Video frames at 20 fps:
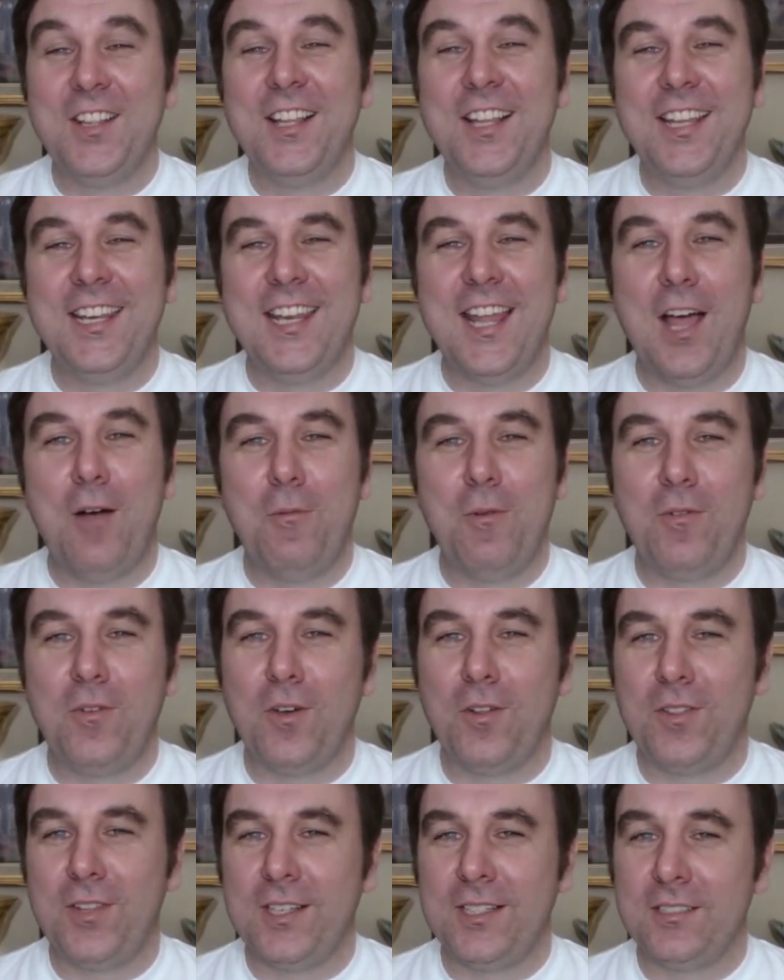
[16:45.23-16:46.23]
Now we've got
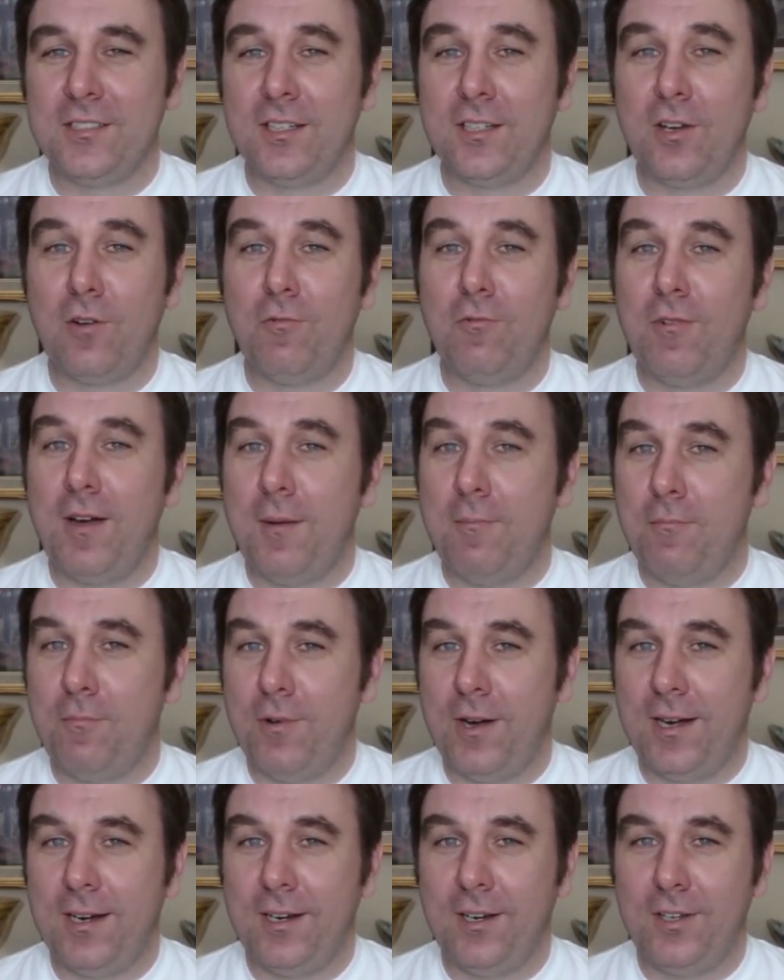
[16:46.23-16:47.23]
things like
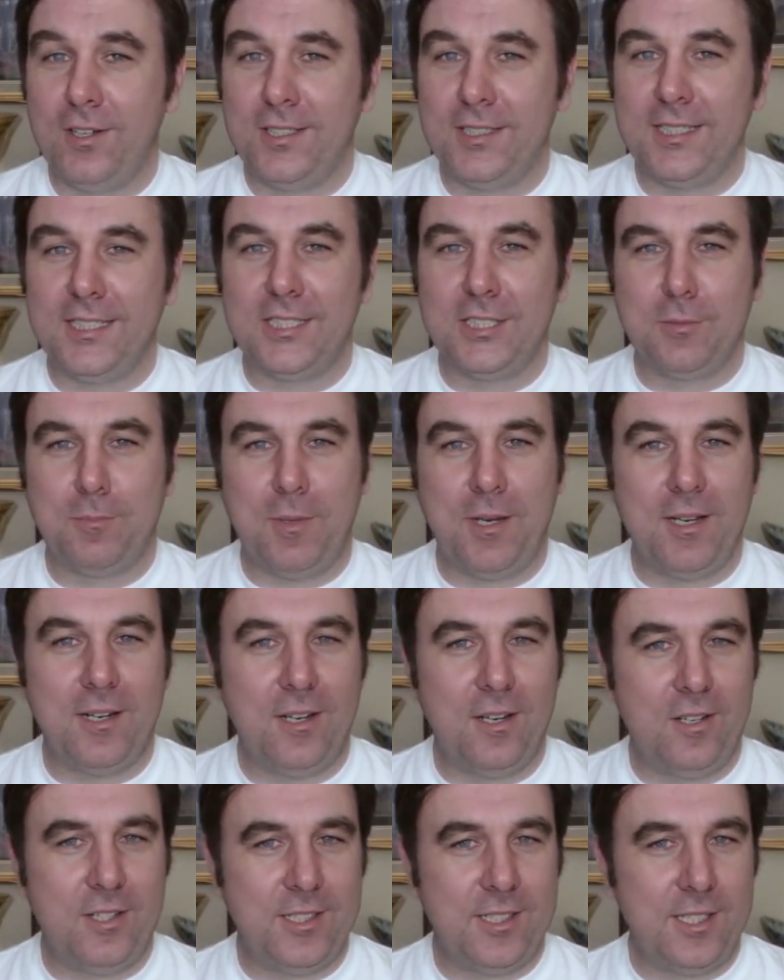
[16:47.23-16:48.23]
Rembrandt lighting, split
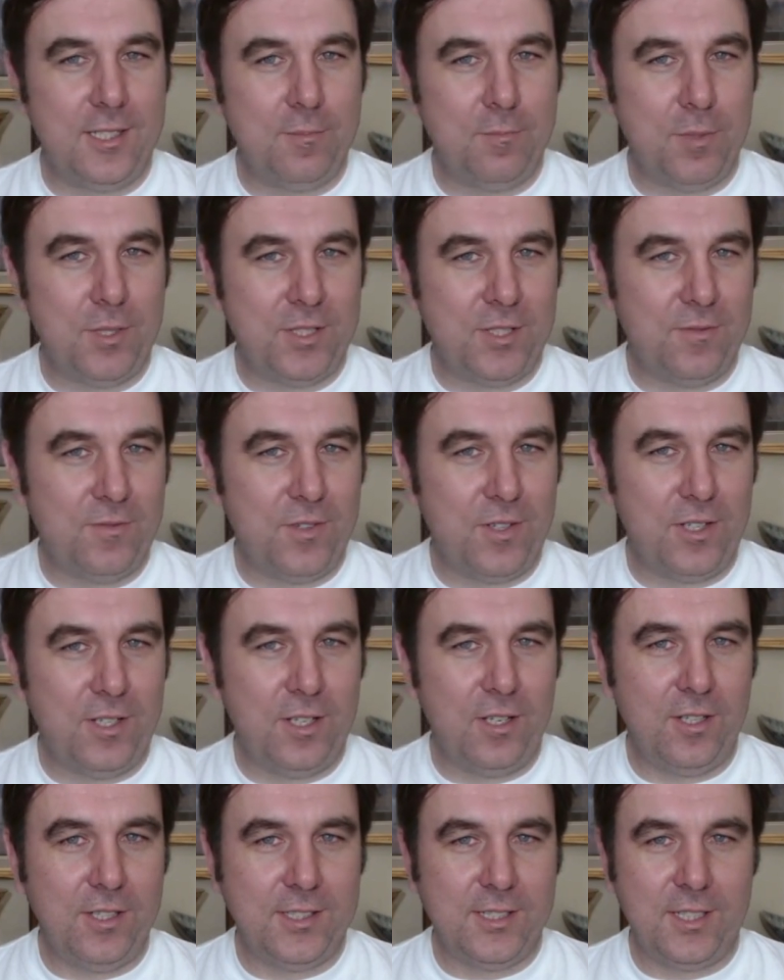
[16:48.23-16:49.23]
lighting, butterfly
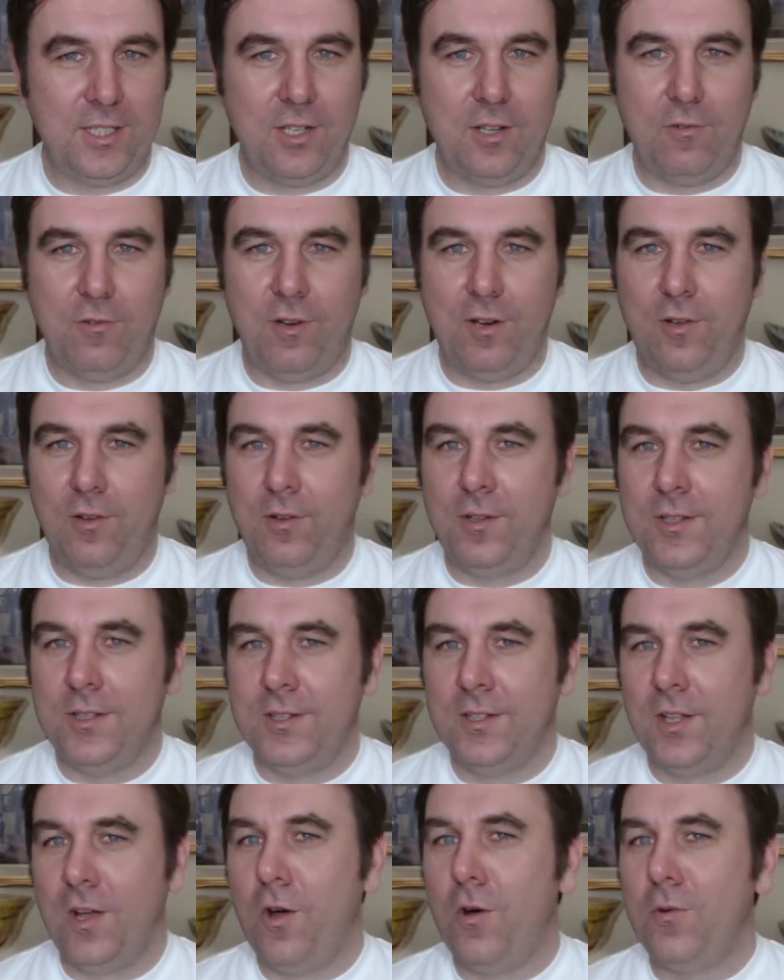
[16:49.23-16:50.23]
lighting, well,
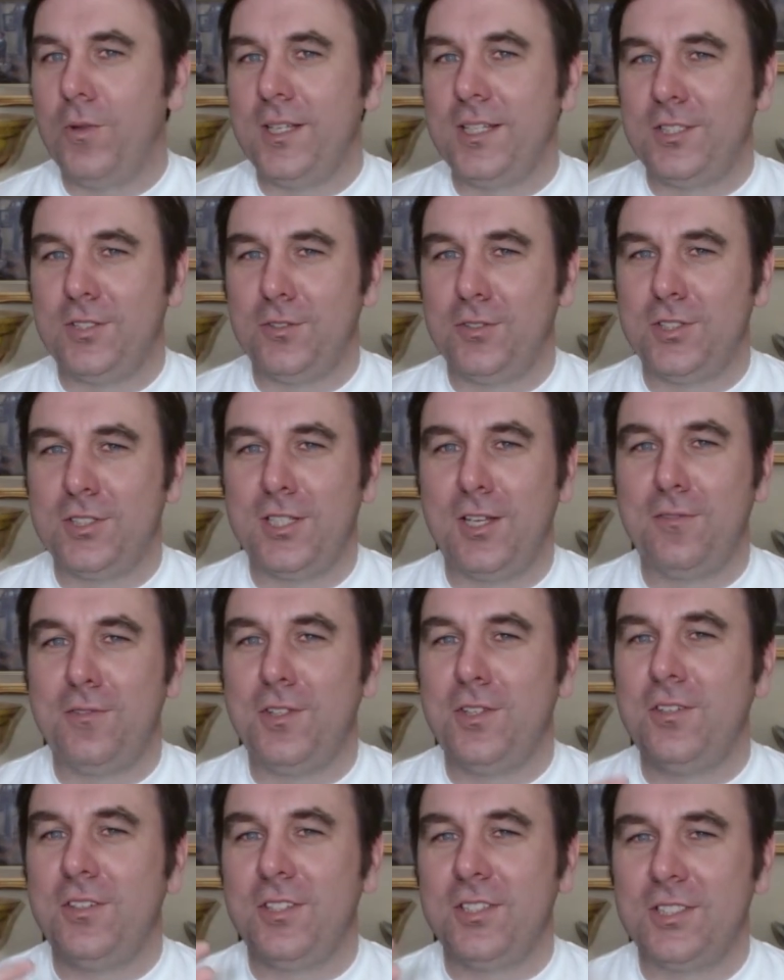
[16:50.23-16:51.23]
all this sort of stuff that
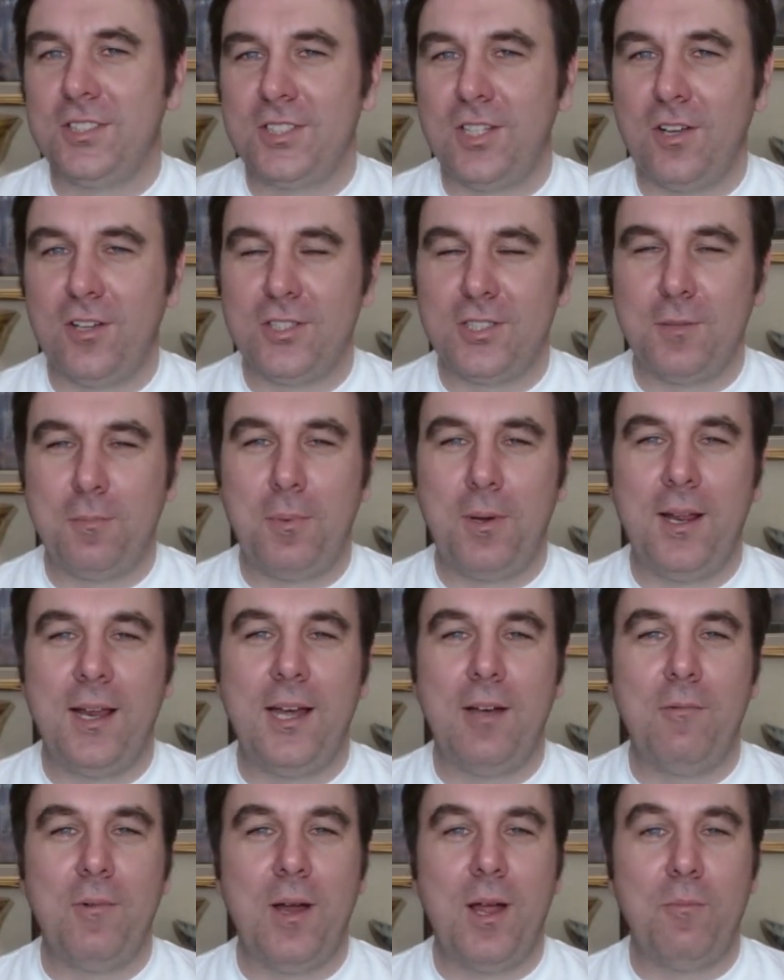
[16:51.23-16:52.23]
you can start to play
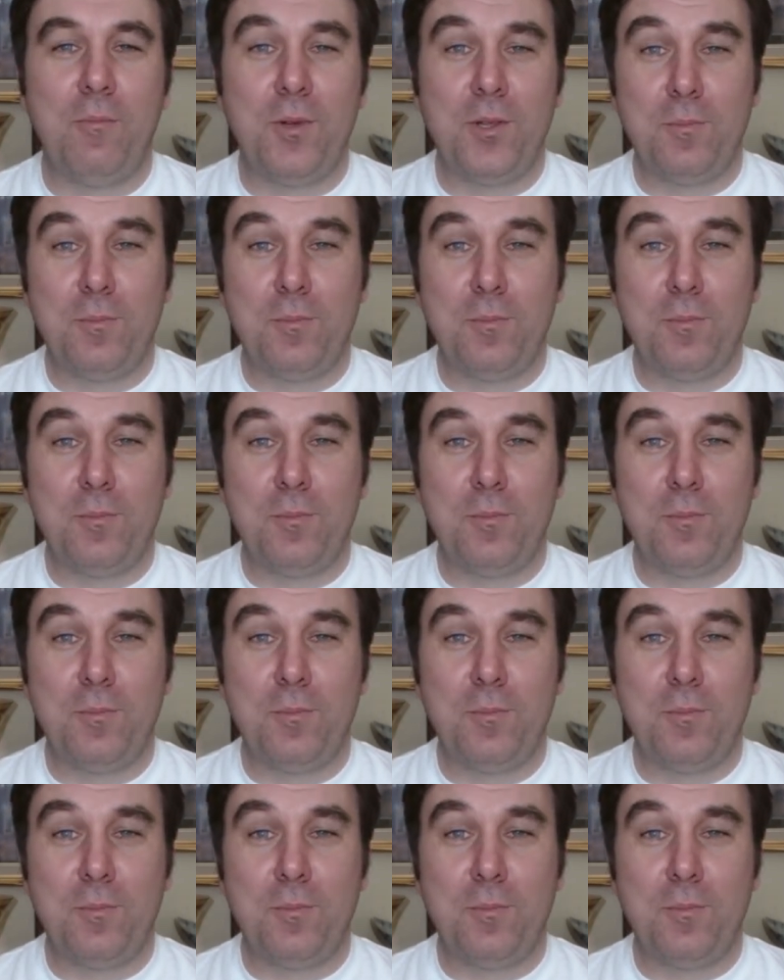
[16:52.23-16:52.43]
around with.